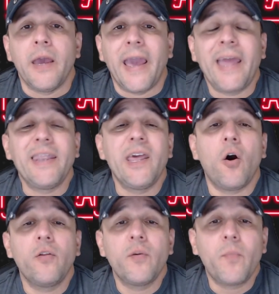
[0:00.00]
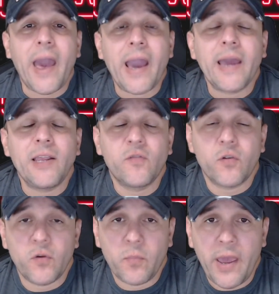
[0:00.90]
And the other packet is for
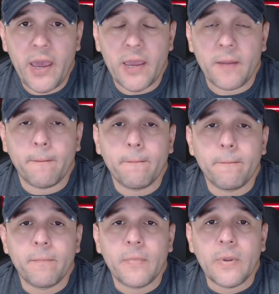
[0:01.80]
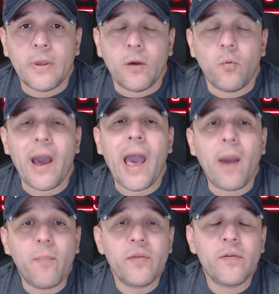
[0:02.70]
your pay. What
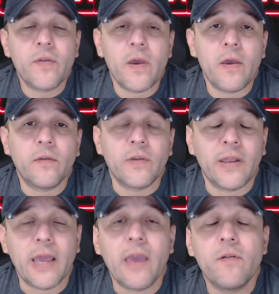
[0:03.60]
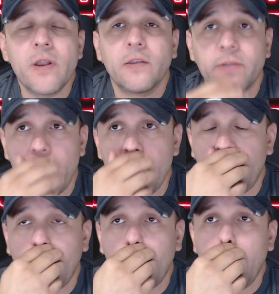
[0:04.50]
happens is, and I give you an
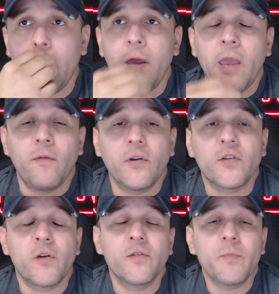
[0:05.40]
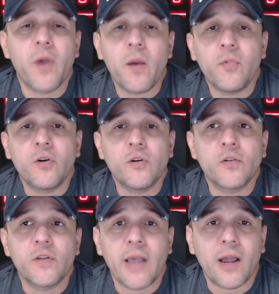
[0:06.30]
example, if there's service
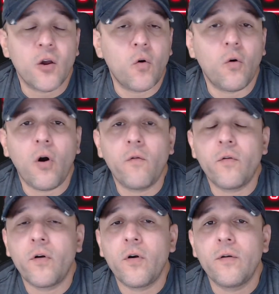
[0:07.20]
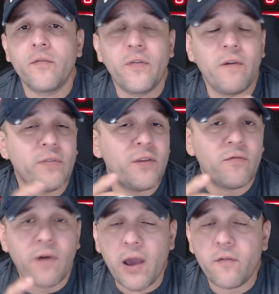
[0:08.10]
members that go over
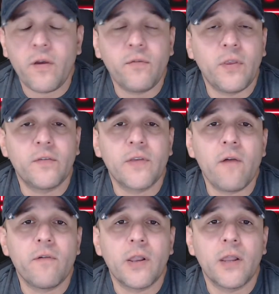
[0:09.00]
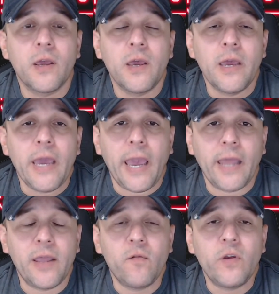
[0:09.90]
55, 57,
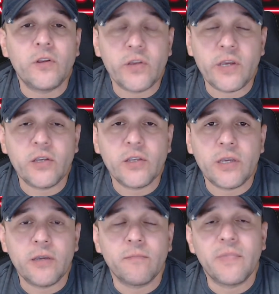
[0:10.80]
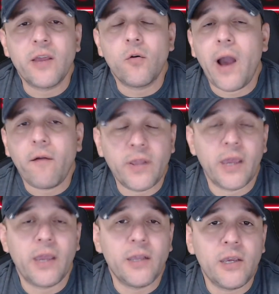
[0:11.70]
and they reach 60, they don't have
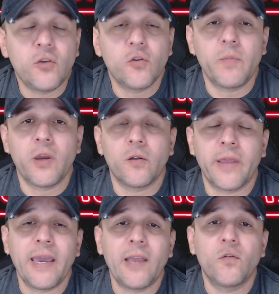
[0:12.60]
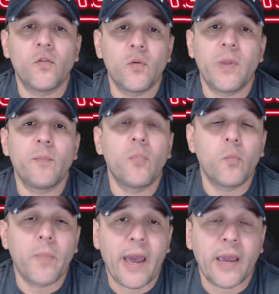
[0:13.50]
any issues because they get to submit
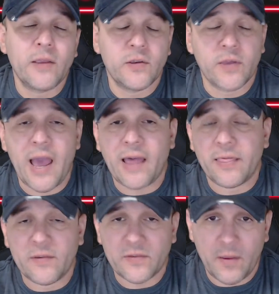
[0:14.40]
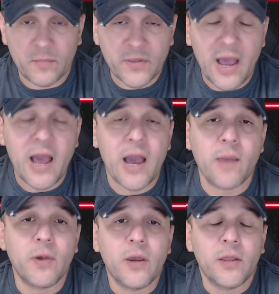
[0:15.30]
both packages at the same
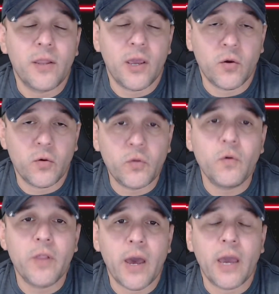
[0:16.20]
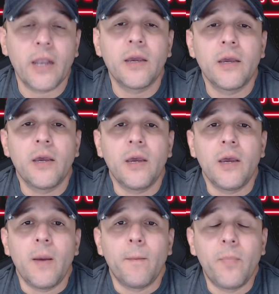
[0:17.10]
time. They could do that.
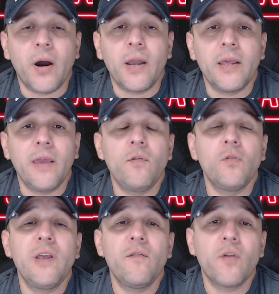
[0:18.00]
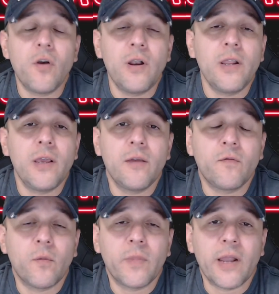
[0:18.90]
But if you leave early
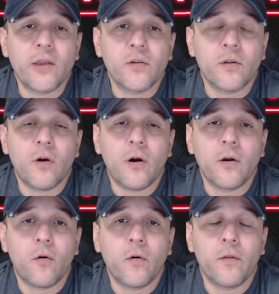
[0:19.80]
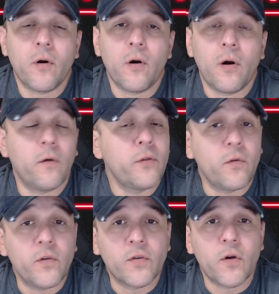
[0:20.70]
from the National Guard or of the
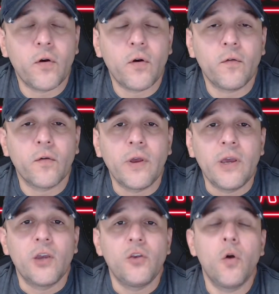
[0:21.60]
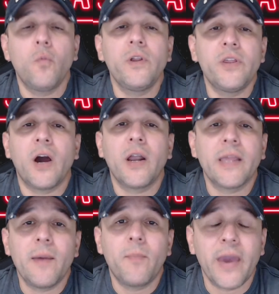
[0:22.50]
Reserve, you will not
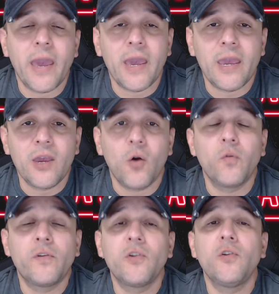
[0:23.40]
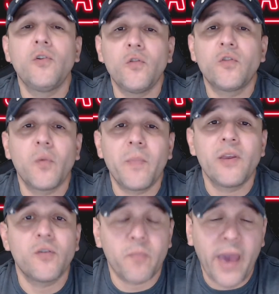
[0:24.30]
get paid until you submit
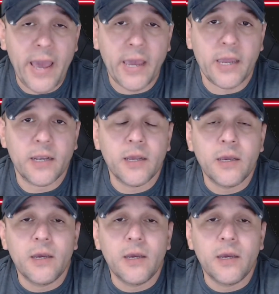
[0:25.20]
your packet.